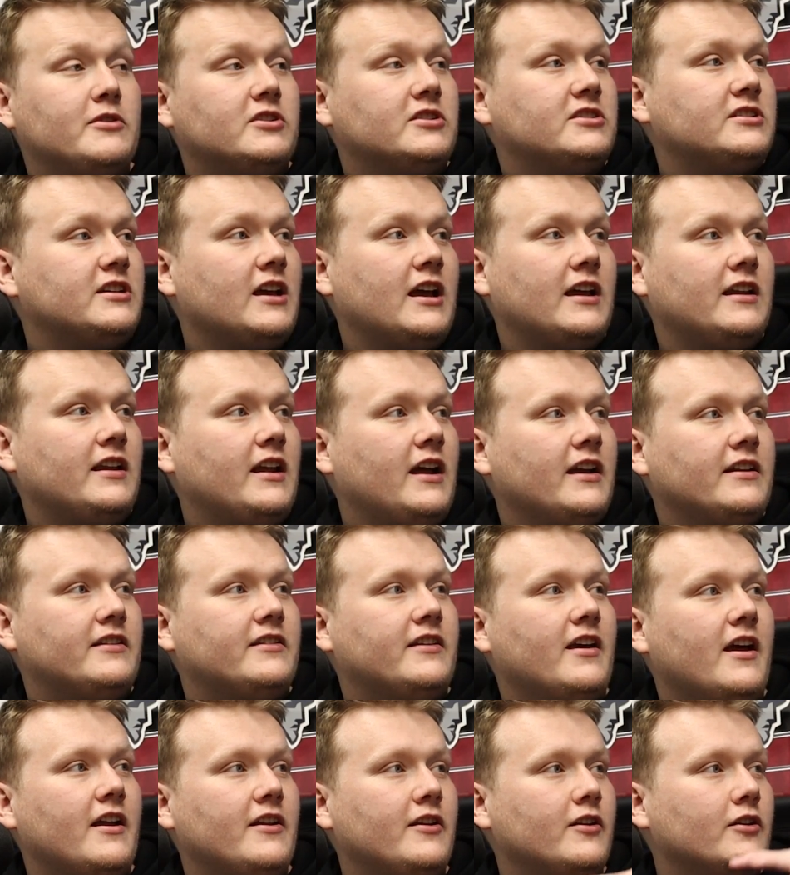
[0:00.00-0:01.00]
just saying
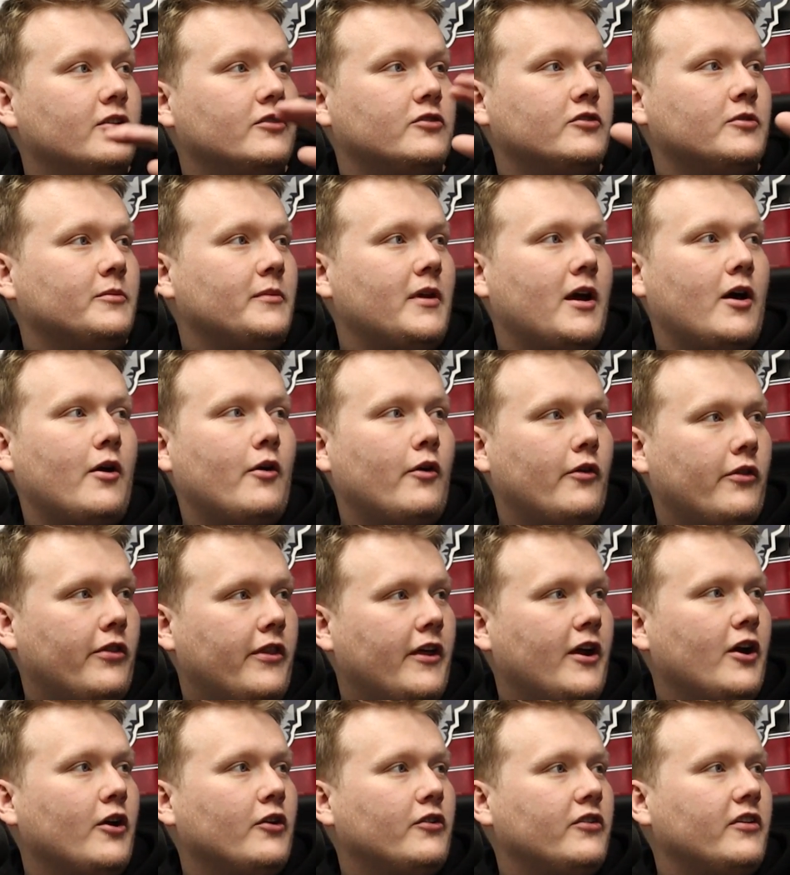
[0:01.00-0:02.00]
10 years from now on
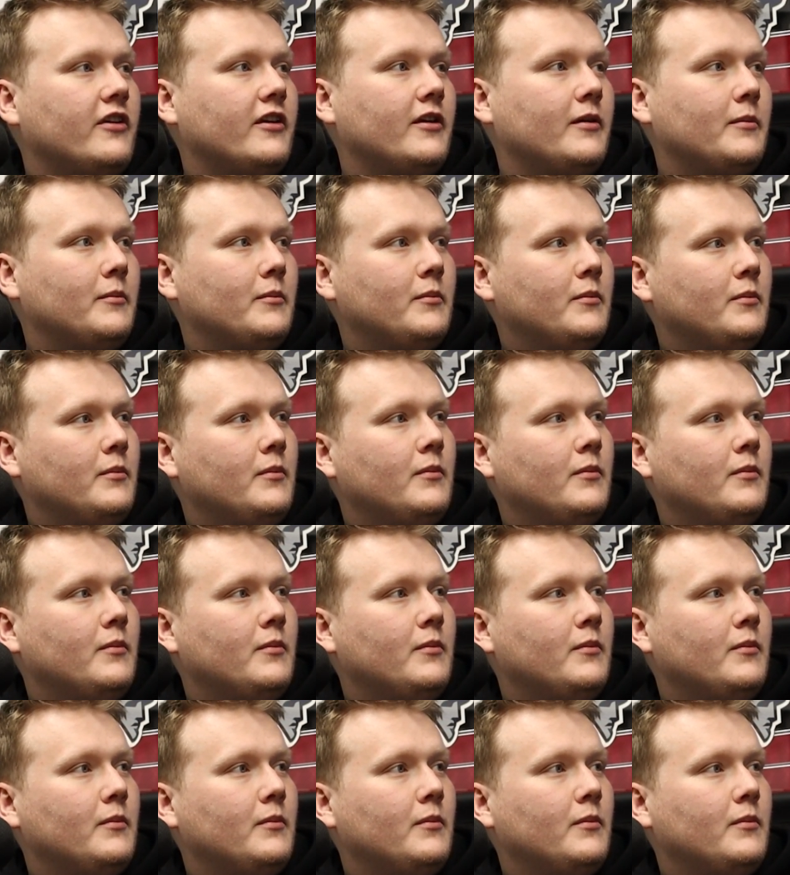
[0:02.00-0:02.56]
their team.